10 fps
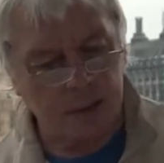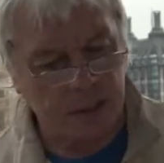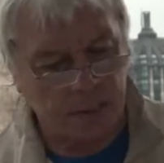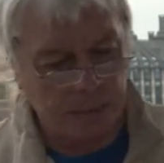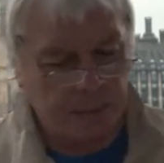to
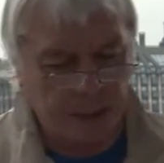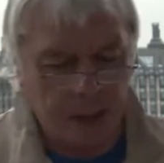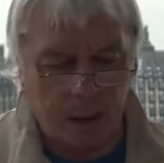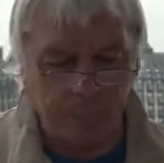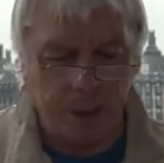some of
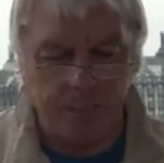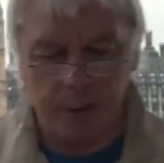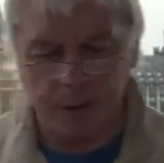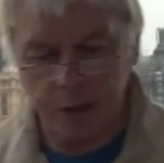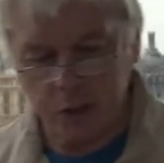the
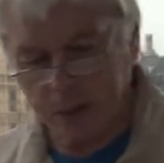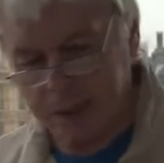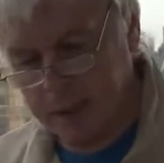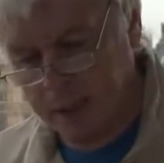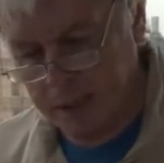people in the
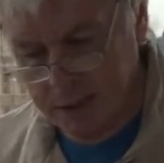joint